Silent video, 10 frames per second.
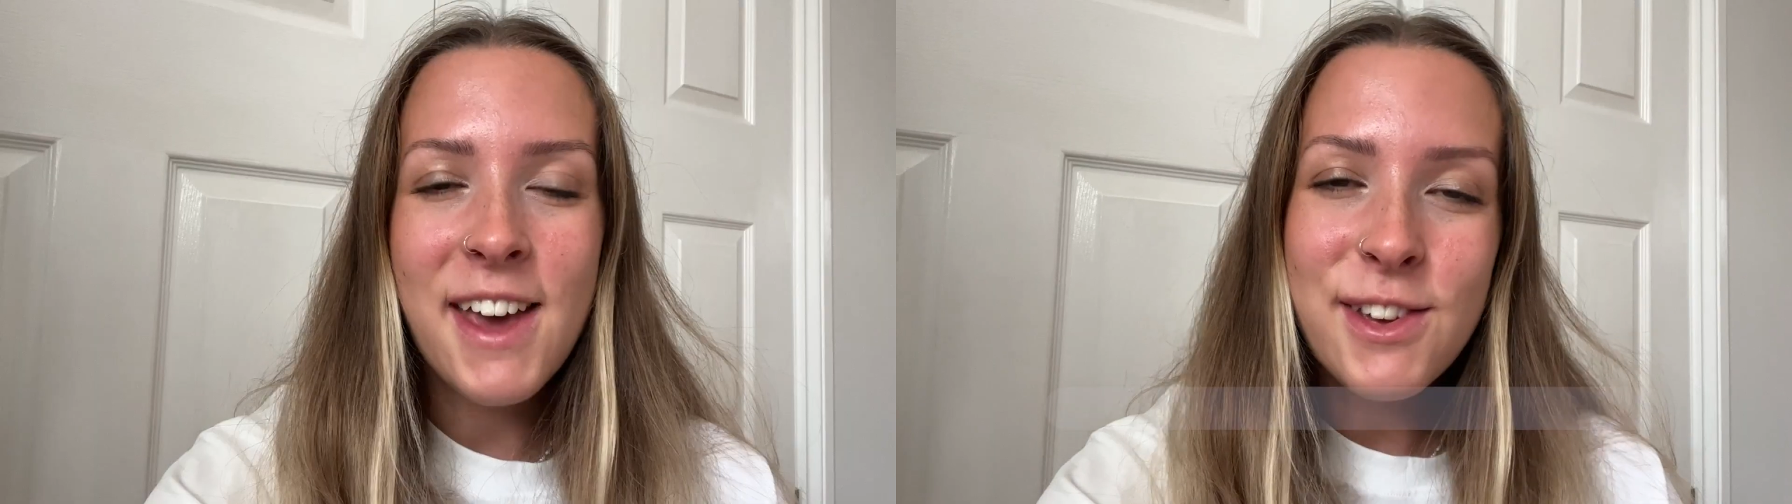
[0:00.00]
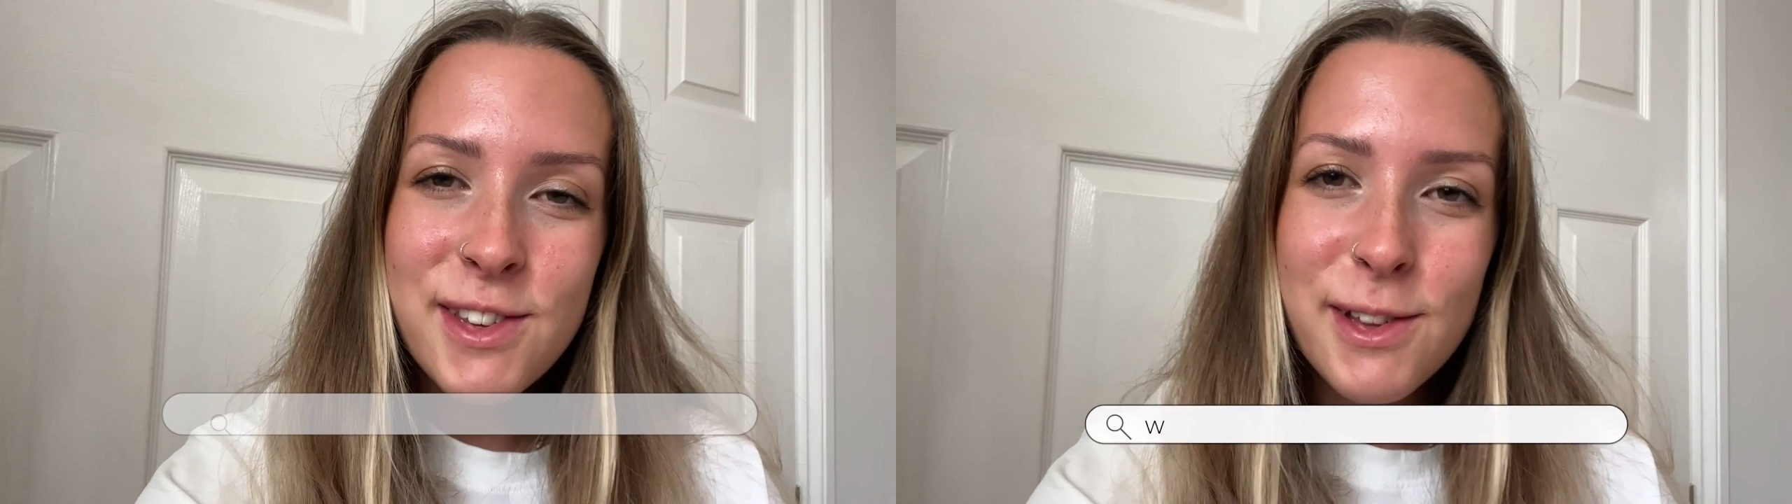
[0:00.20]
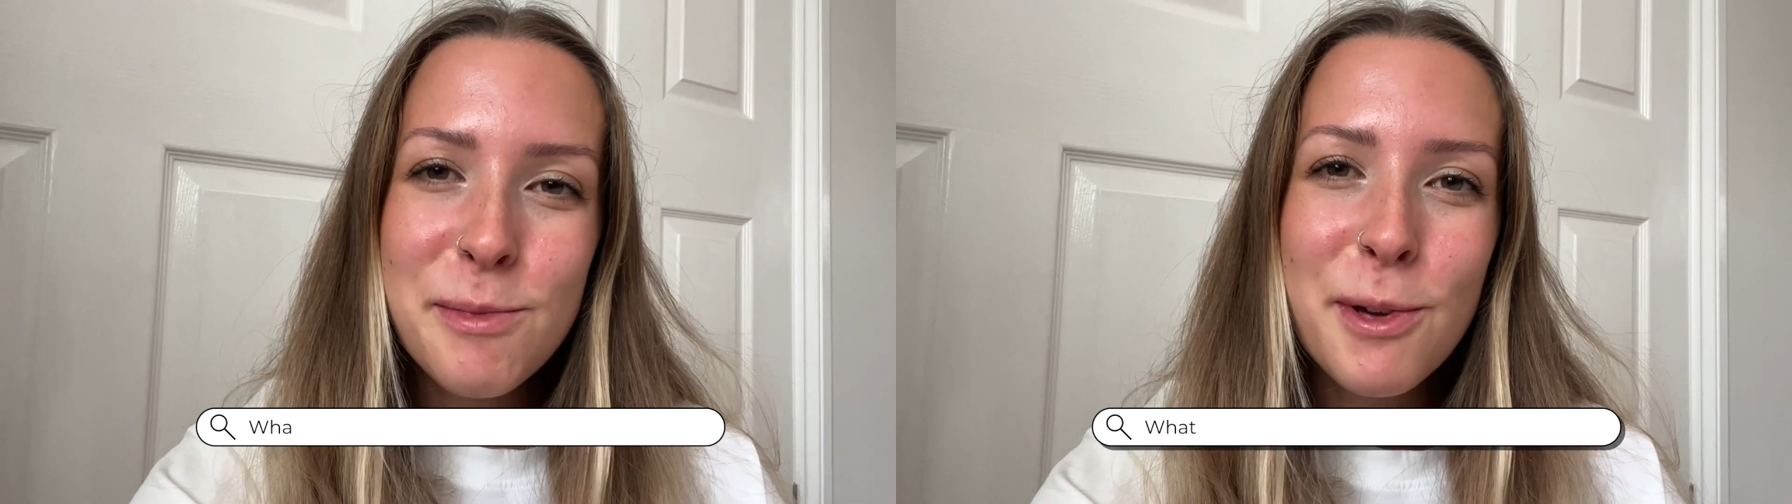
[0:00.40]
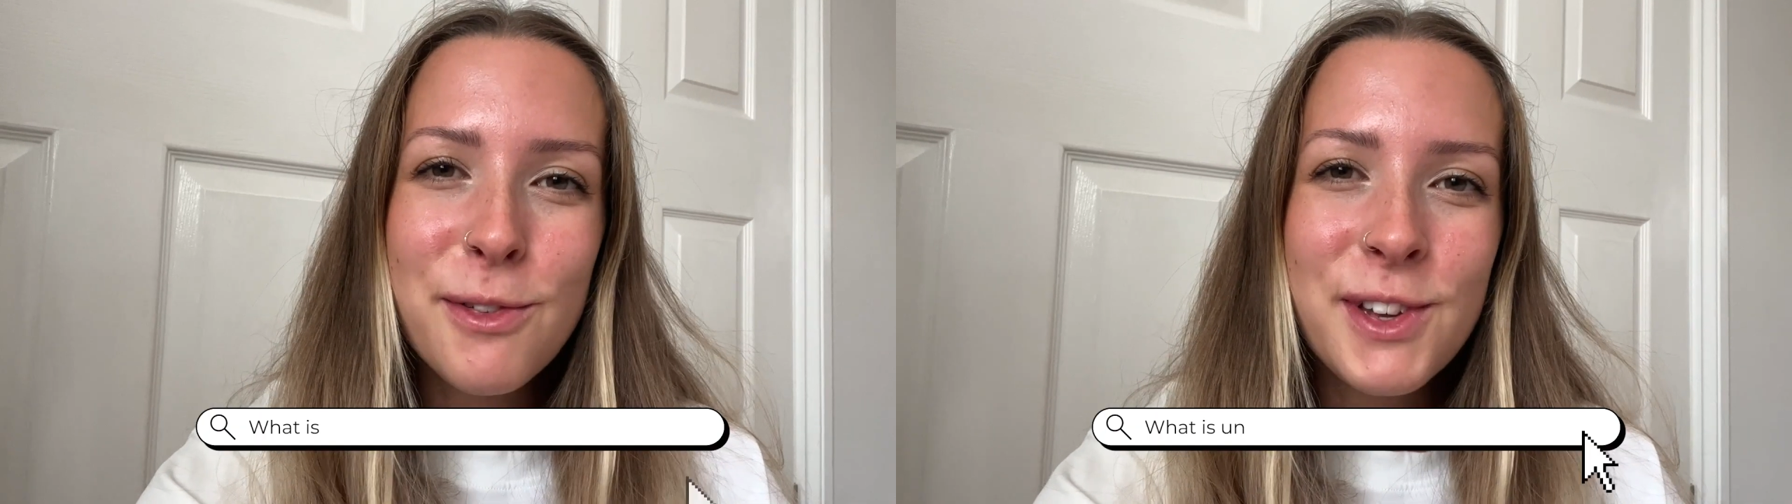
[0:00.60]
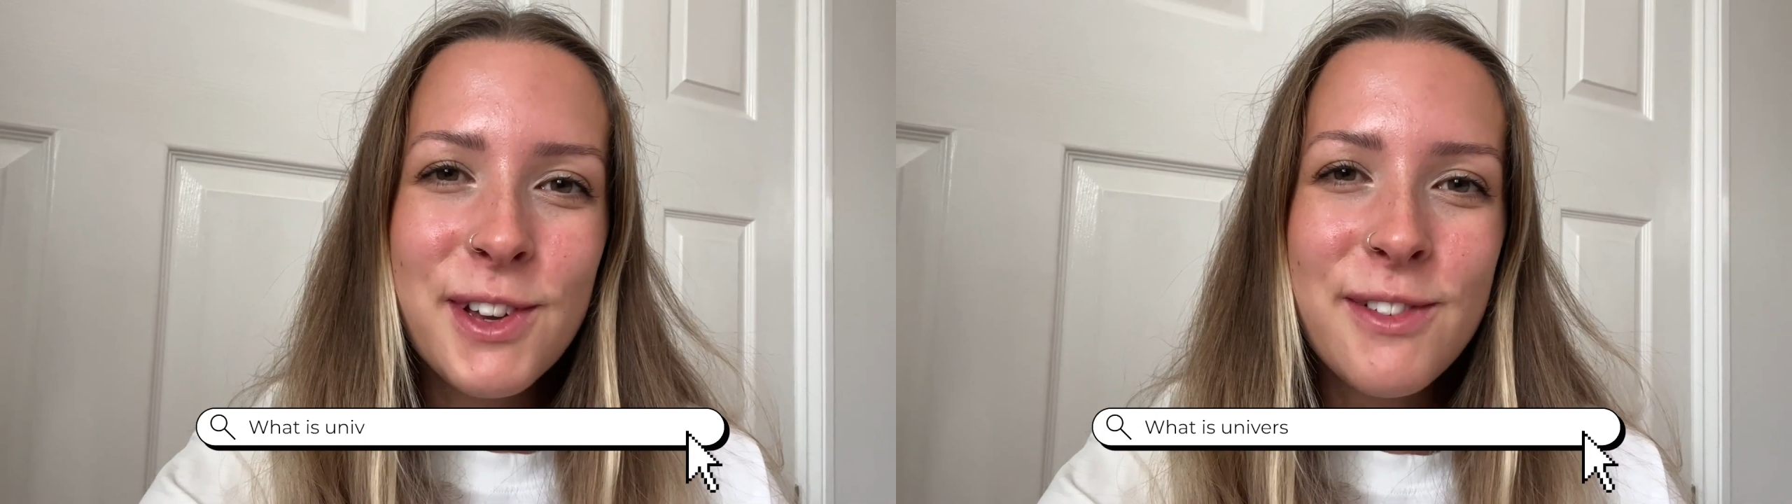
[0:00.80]
you soon to be
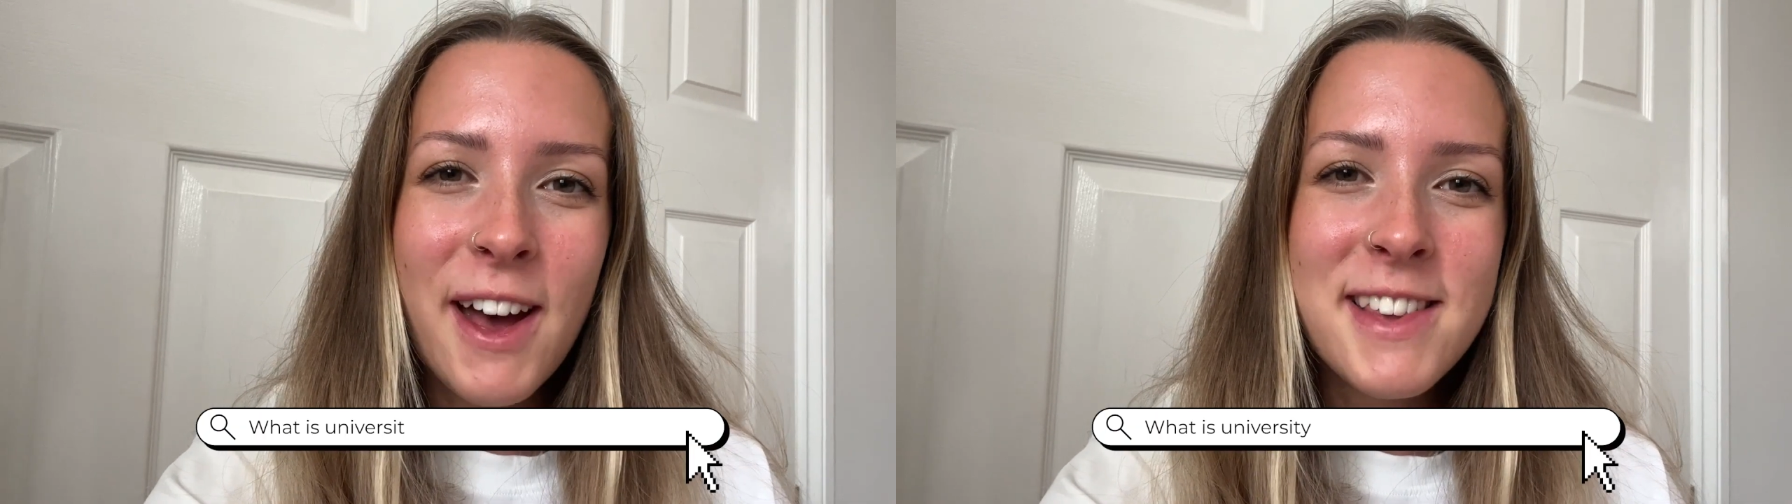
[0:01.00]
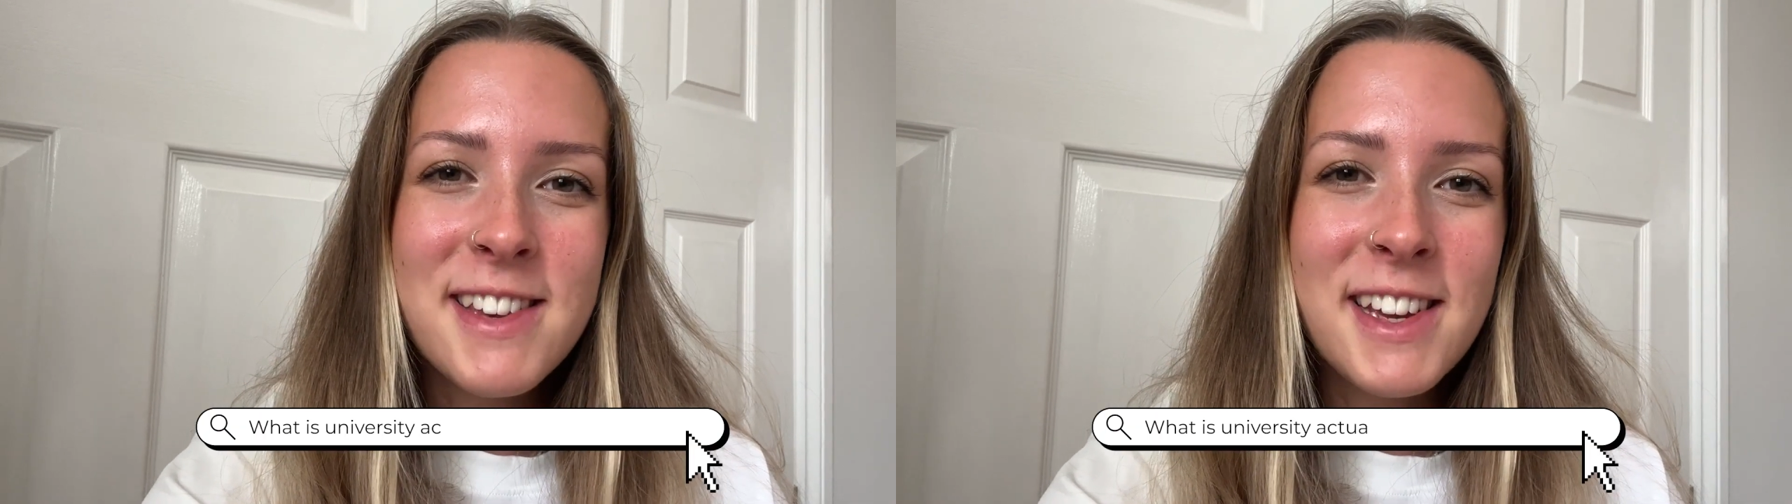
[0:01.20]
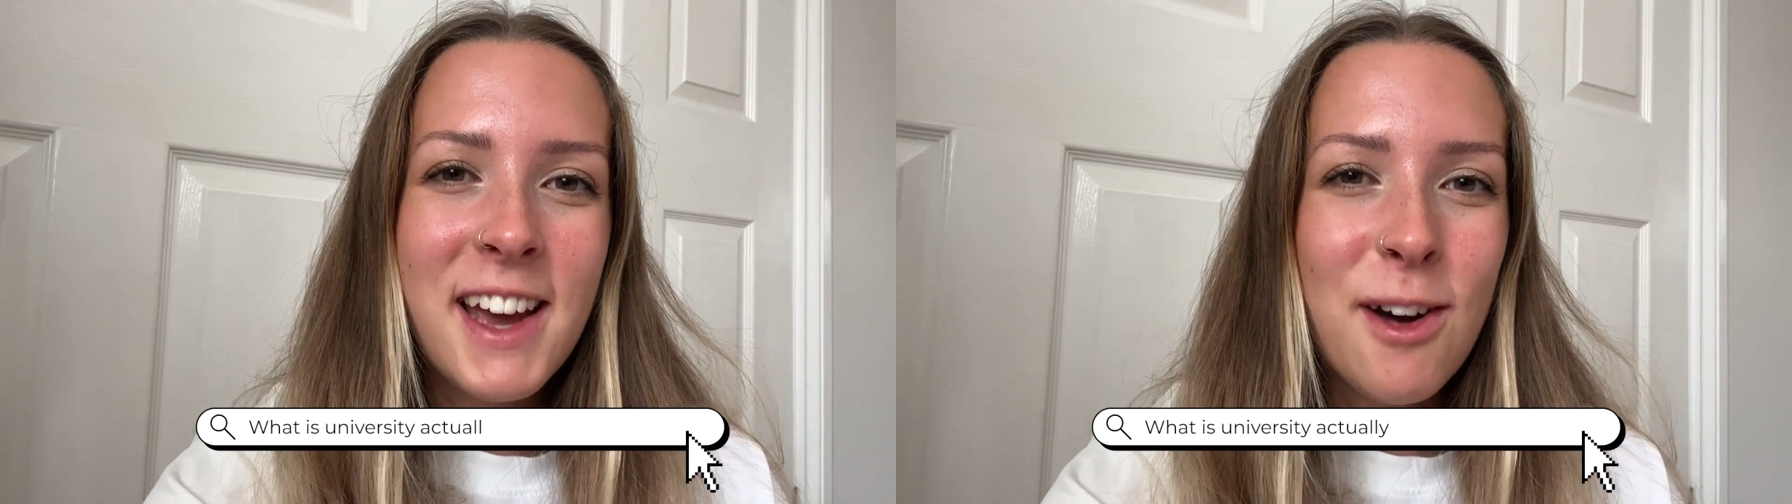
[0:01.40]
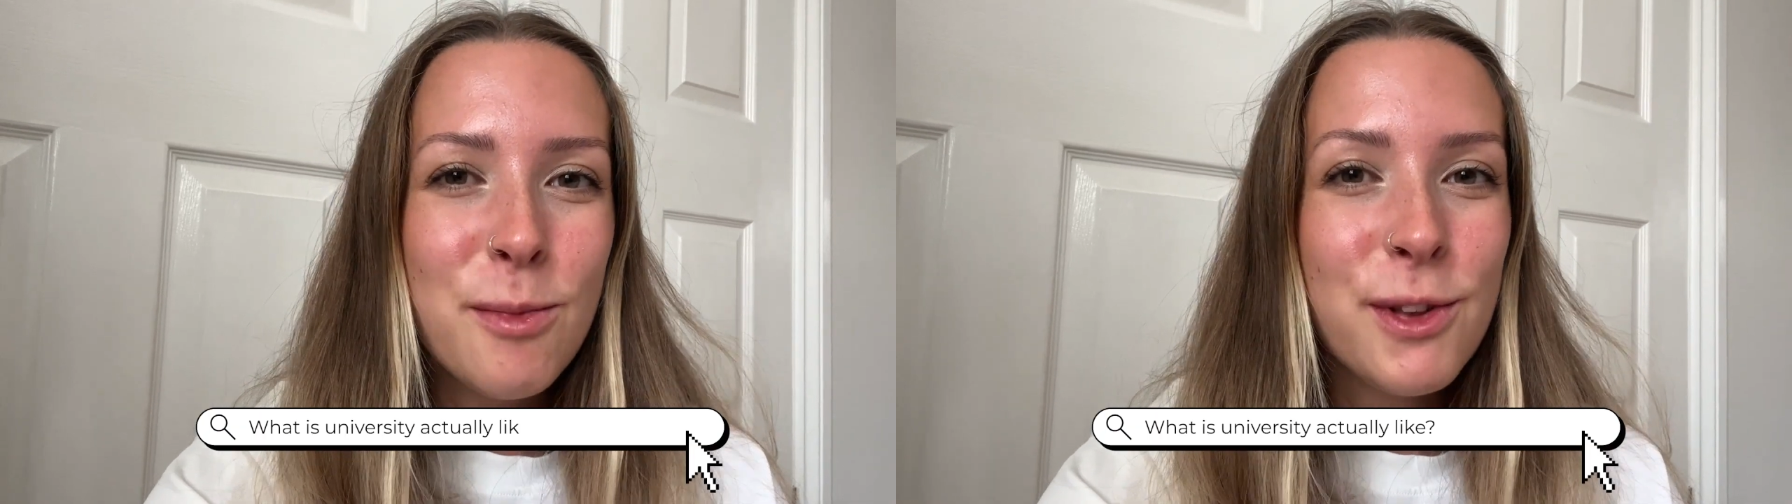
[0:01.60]
off to university and